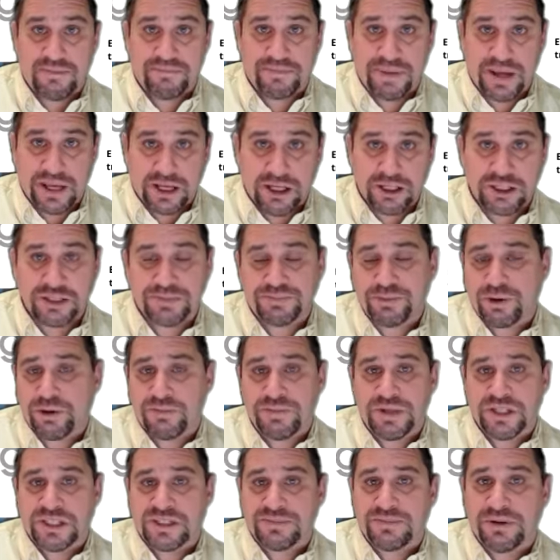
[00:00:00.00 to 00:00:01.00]
P E Ls,
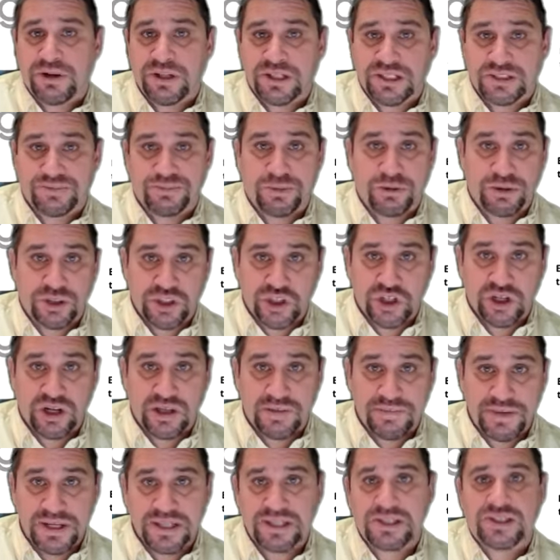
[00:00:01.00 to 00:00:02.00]
permissible exposure
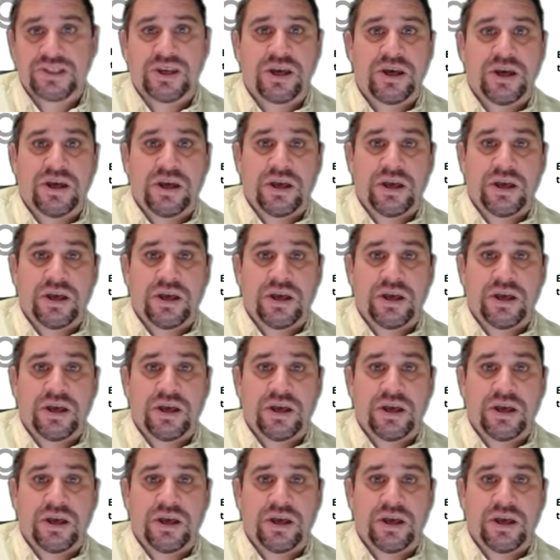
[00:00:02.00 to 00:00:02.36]
limits.